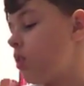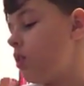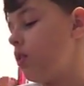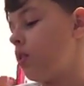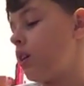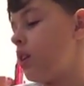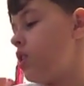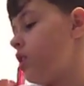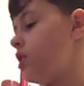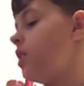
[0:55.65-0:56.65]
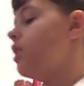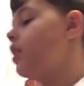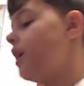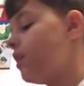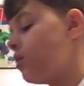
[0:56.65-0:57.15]
Oh, Kensington?
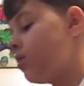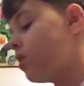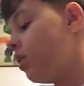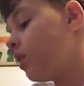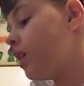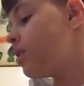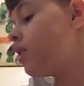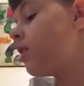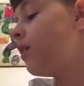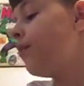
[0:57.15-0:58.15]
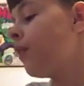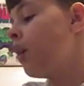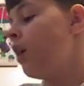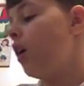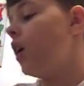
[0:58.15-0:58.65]
Yeah, that's what it's called, Kensington.
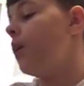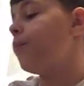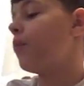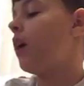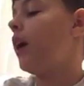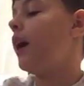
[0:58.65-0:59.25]
I